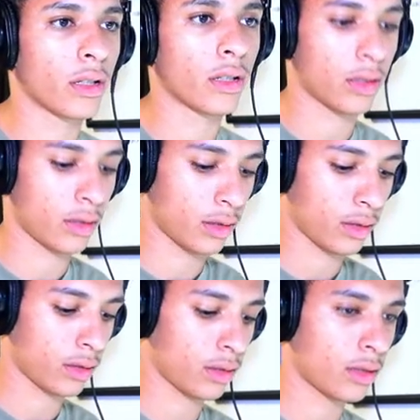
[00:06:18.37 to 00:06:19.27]

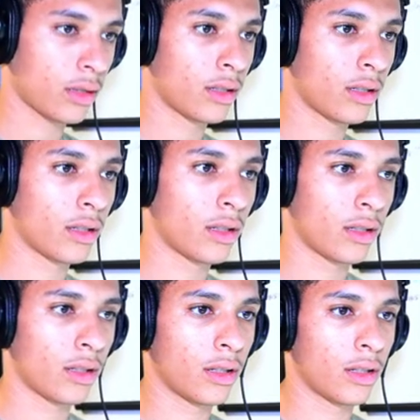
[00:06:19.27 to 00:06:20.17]

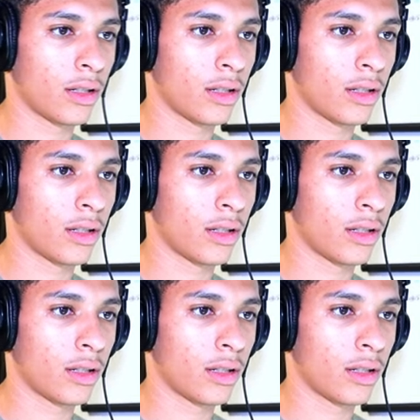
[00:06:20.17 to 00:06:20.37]
Nobody speaks.